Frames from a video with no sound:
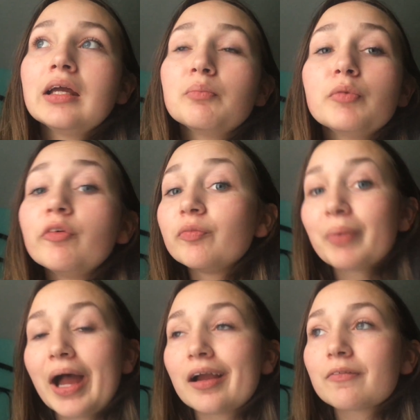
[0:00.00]
moved
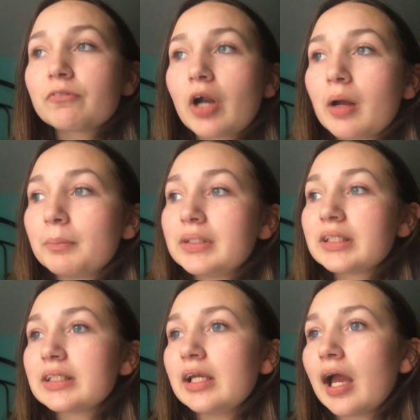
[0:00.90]
back from
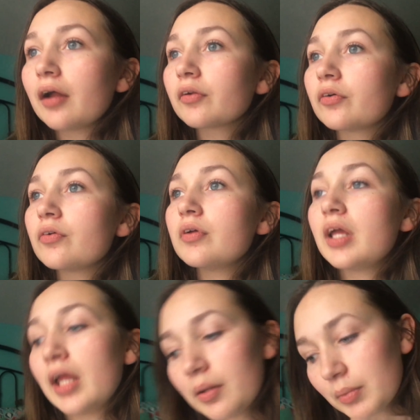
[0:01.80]
Seattle
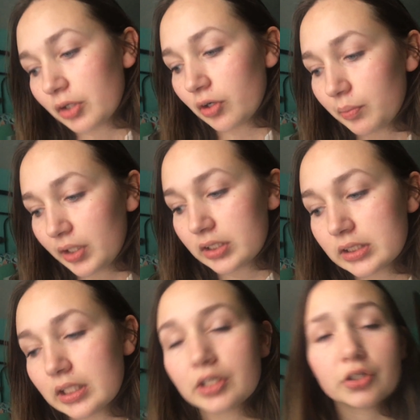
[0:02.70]
and my grandparents
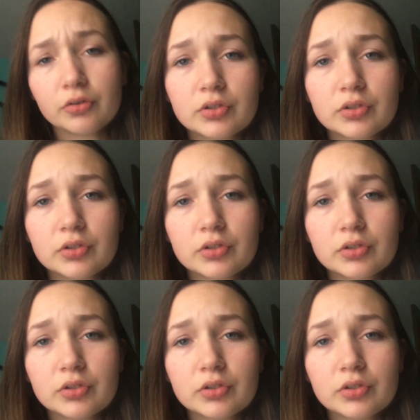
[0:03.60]
did too.